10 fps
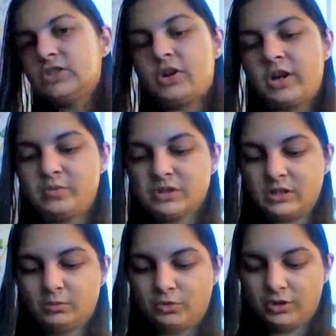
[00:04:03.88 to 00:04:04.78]
dyeing was
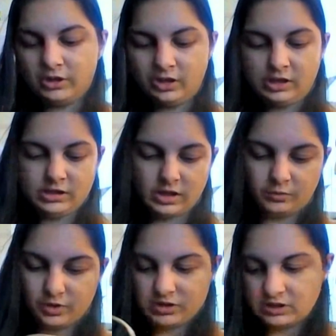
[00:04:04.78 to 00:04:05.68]
in the morning,
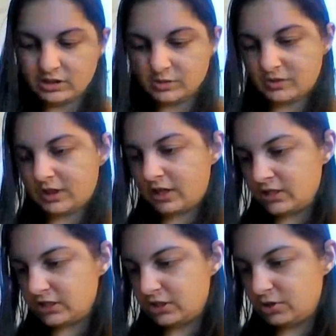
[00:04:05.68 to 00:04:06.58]
and we did this with a
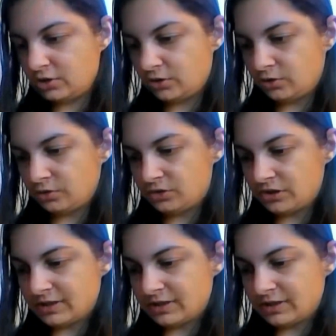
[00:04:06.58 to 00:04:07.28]
lady called